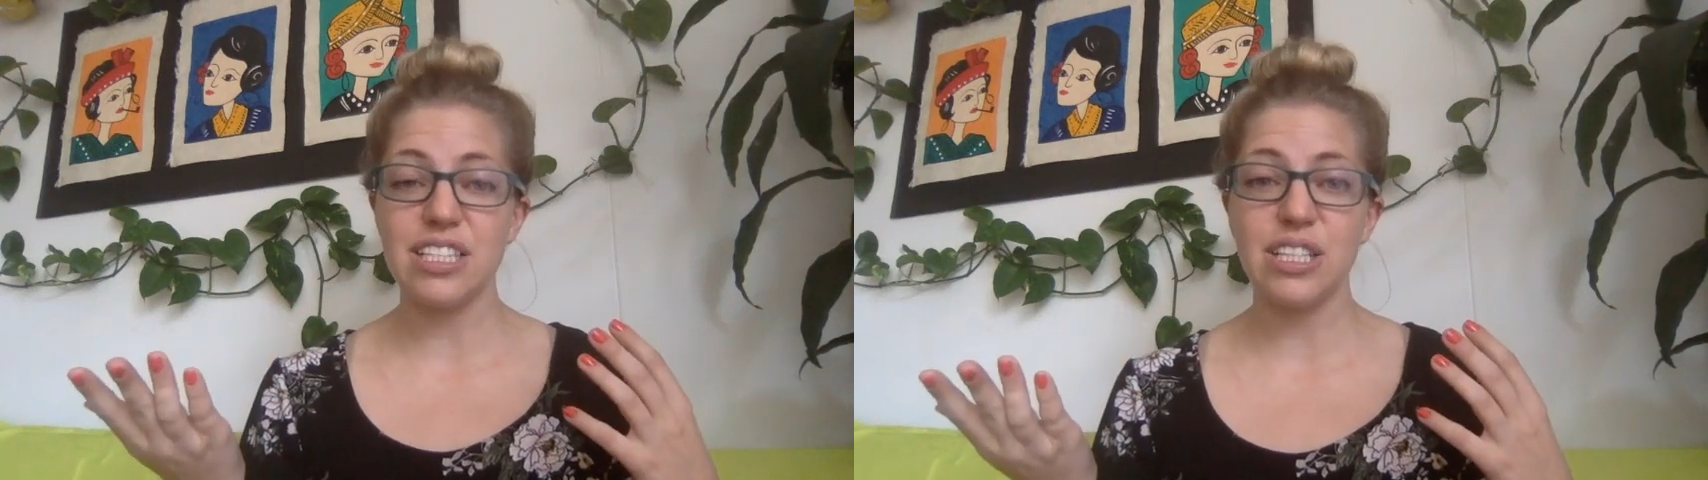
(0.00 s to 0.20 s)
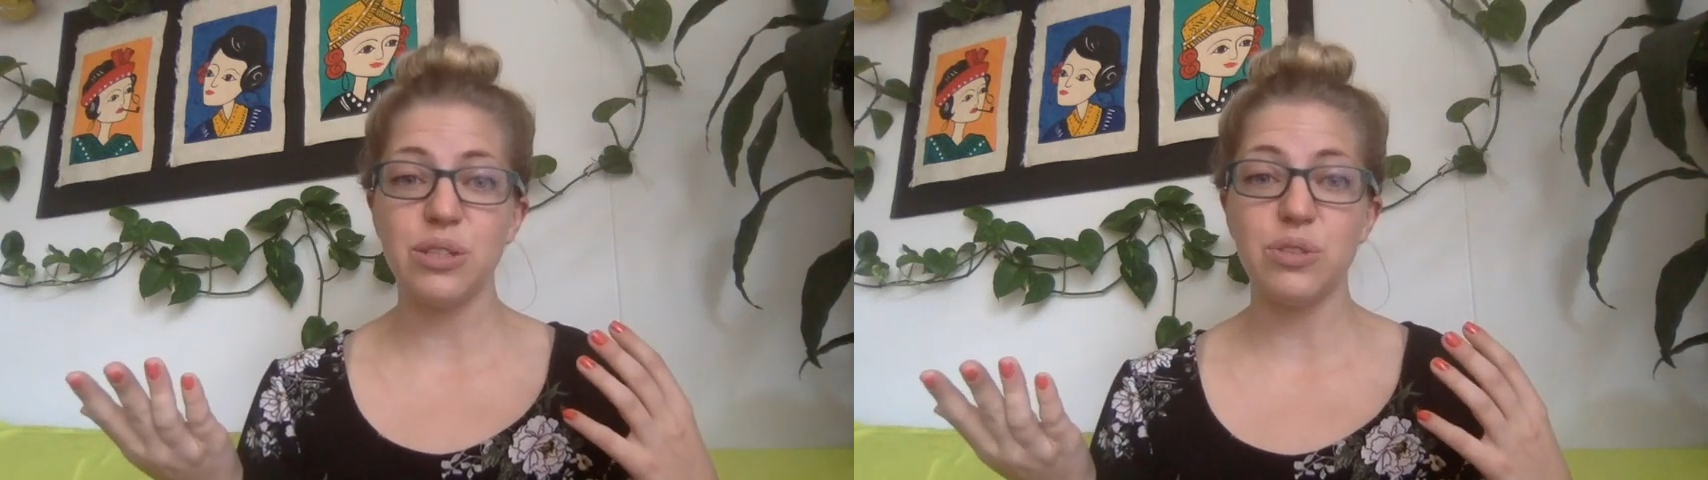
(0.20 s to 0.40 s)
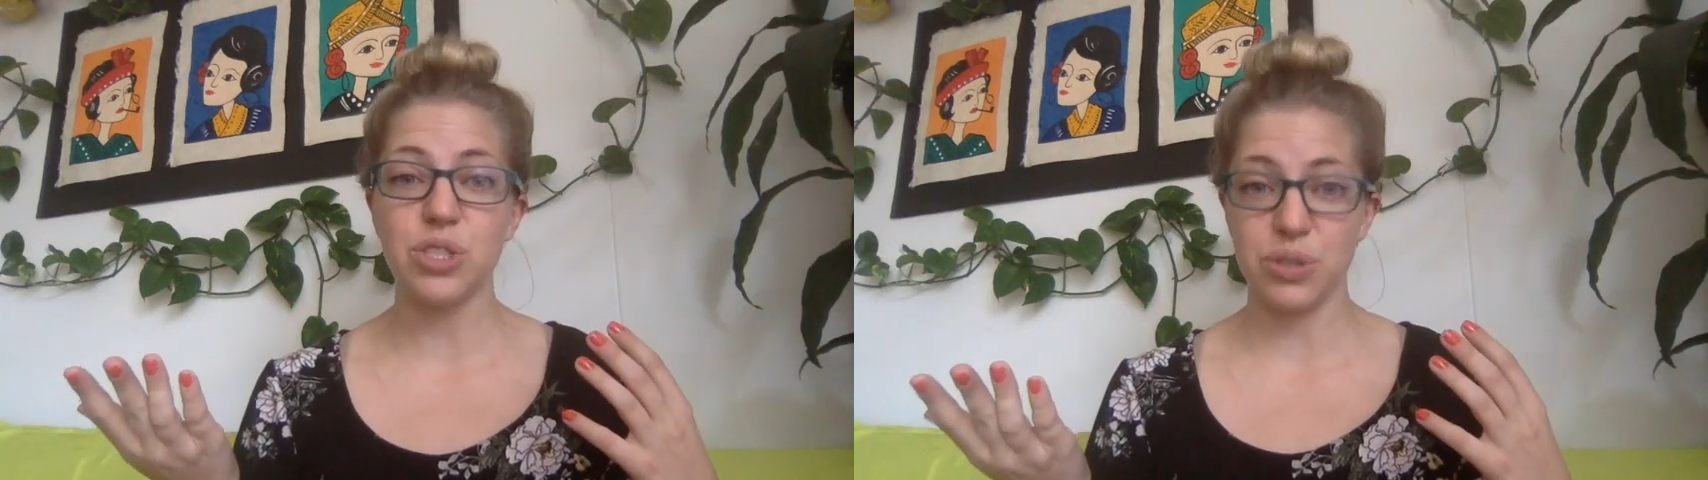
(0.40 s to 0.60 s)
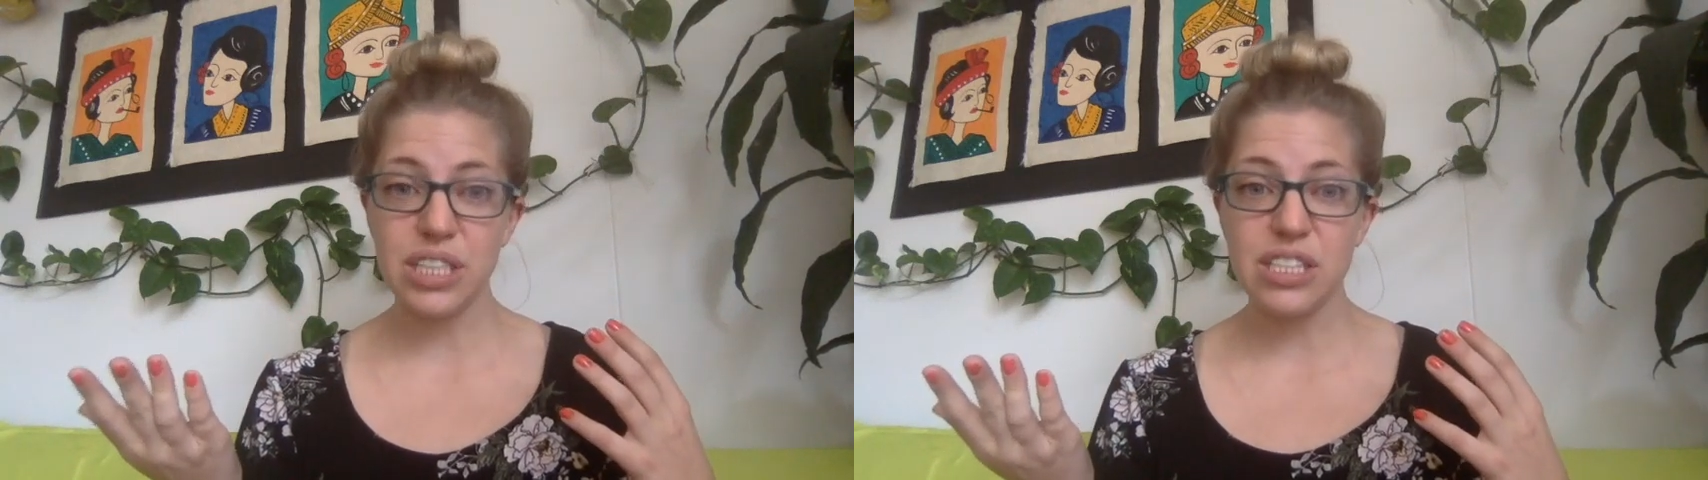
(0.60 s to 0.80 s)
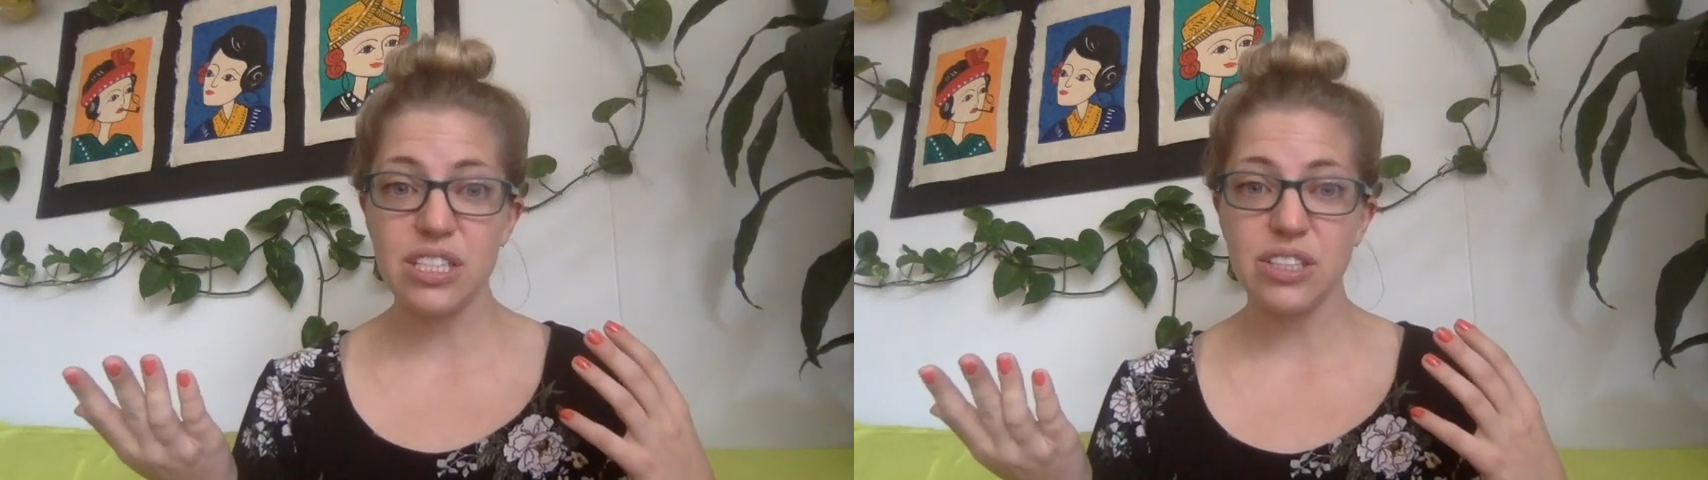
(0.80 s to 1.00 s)
to you
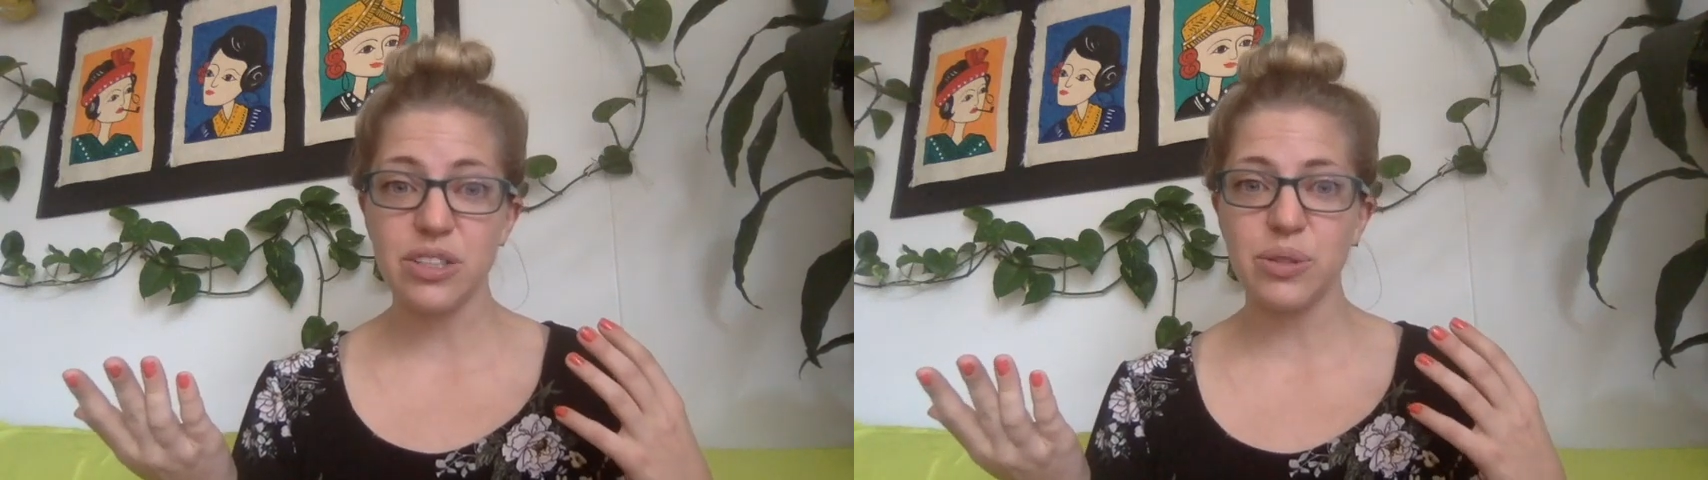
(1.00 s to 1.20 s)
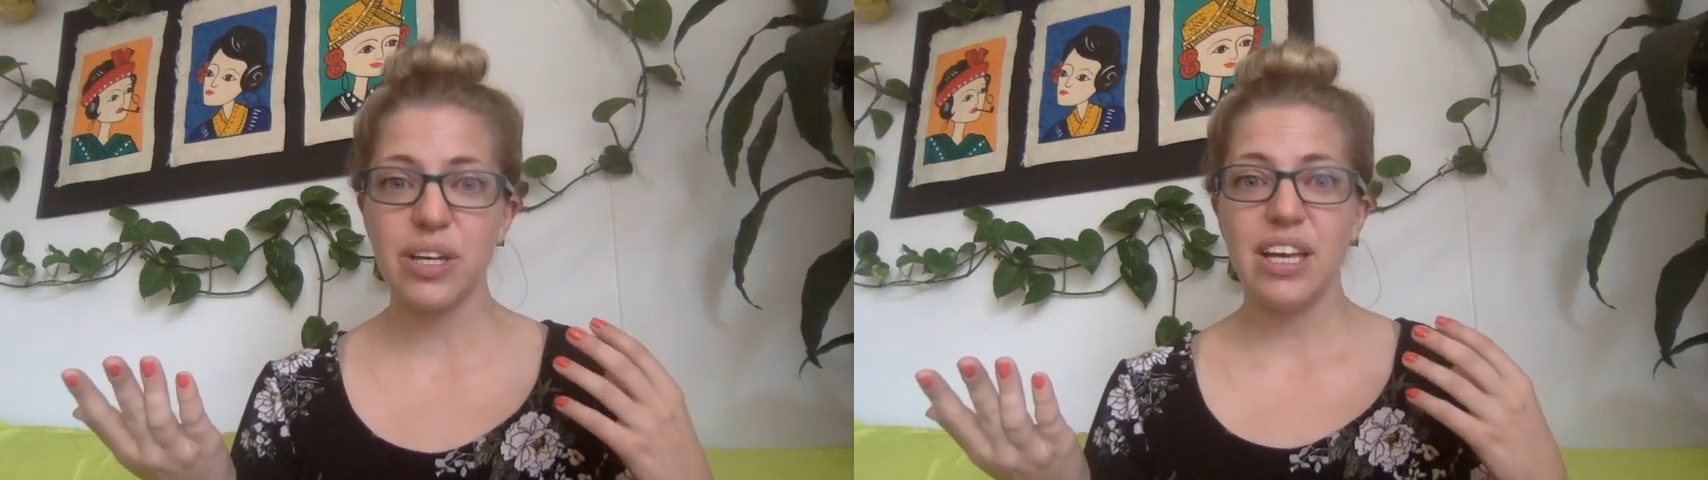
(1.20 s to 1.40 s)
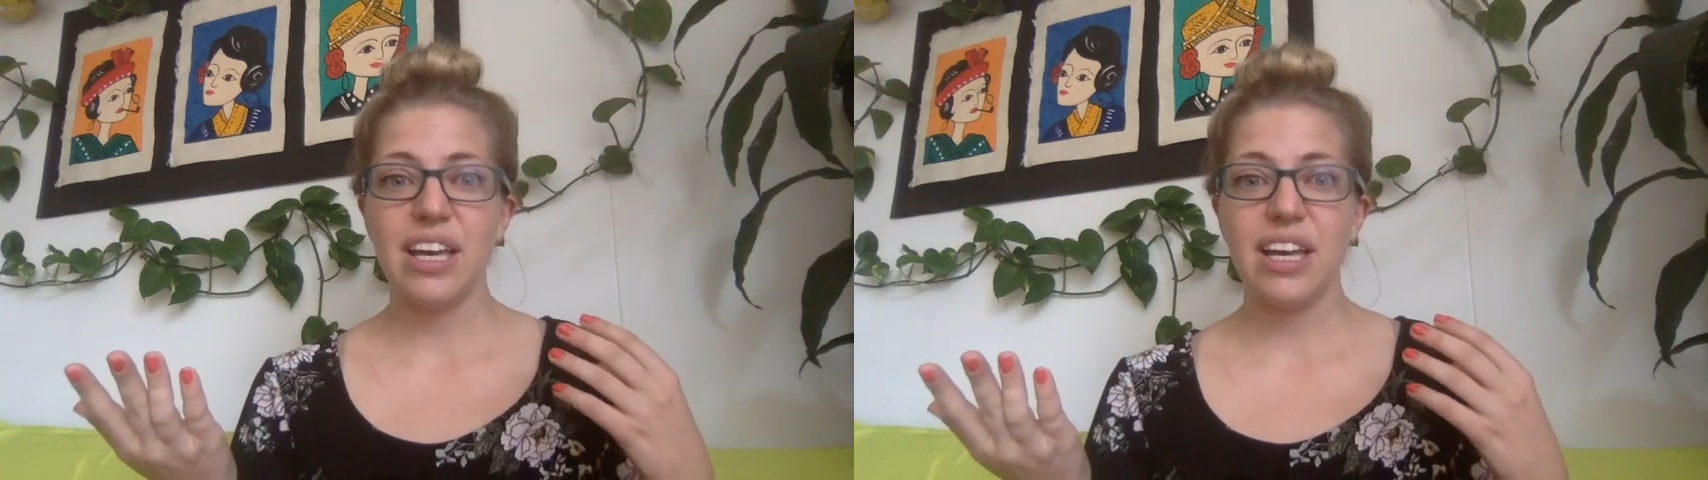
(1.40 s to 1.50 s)
treats you.